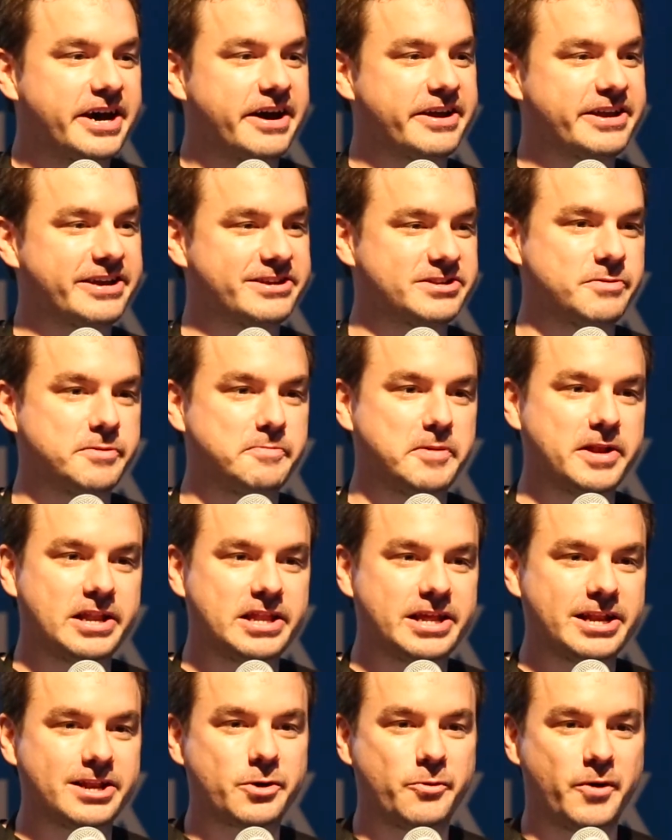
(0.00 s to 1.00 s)
because we've been a
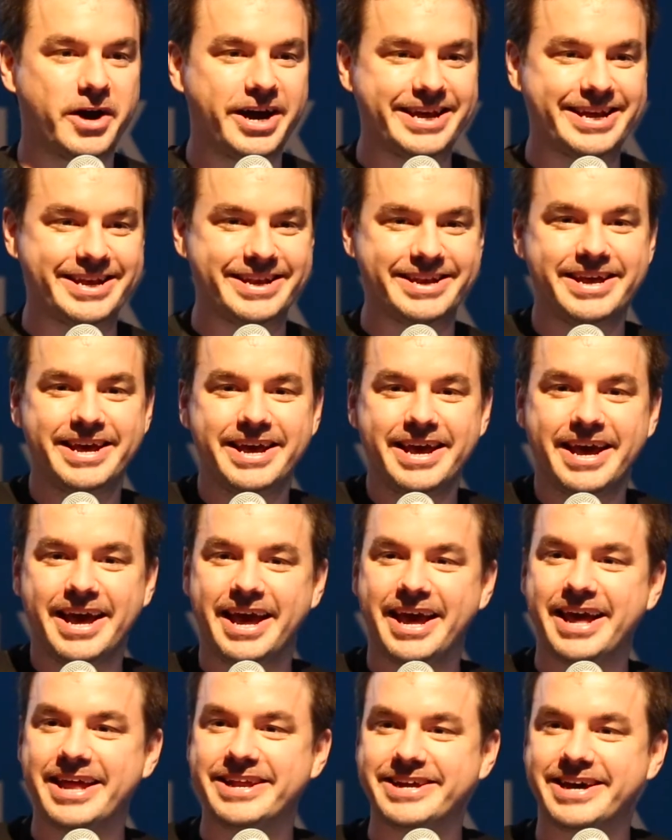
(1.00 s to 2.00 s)
little quiet,
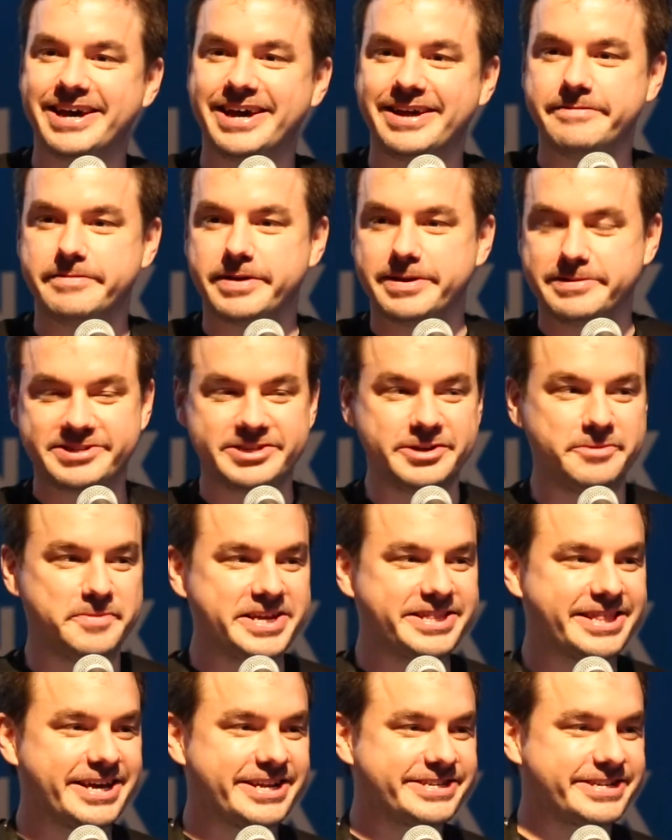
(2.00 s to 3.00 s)
and I'm
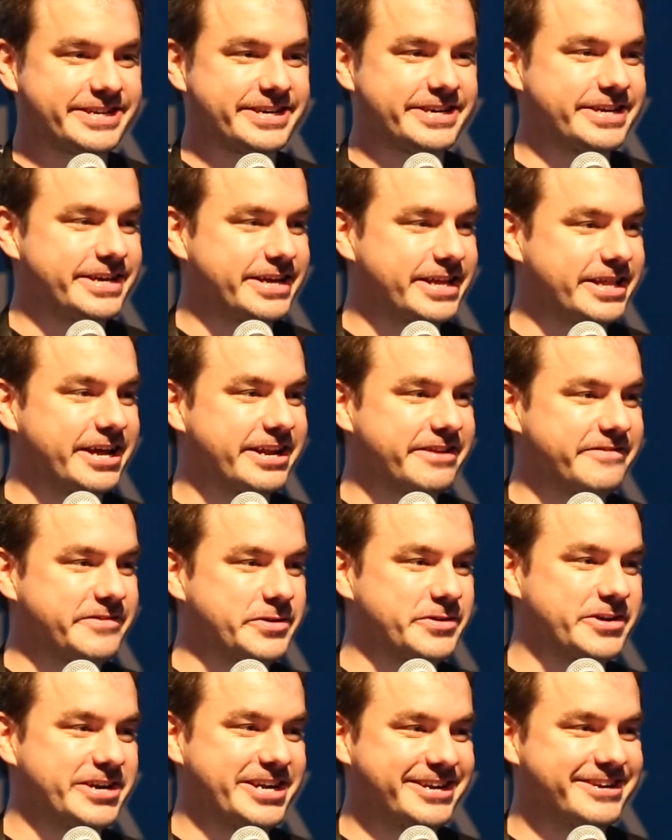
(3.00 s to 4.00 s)
assuming that a lot of
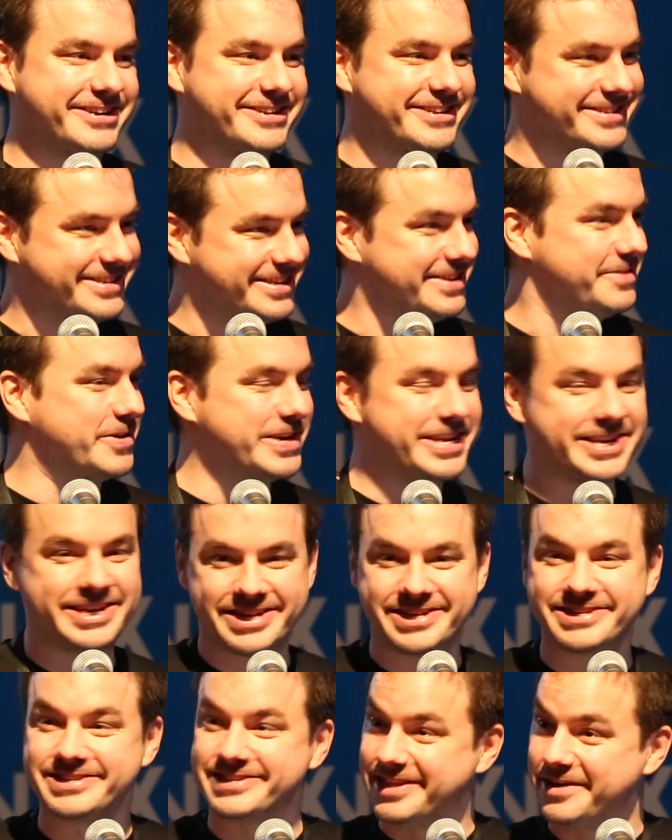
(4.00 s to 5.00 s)
you are here to see what it
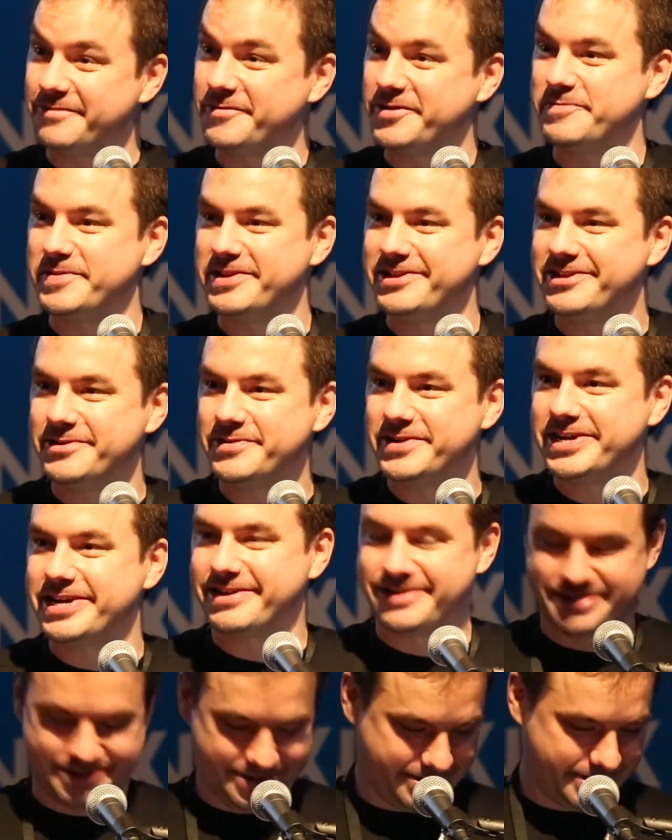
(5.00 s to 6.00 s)
is that we've been doing.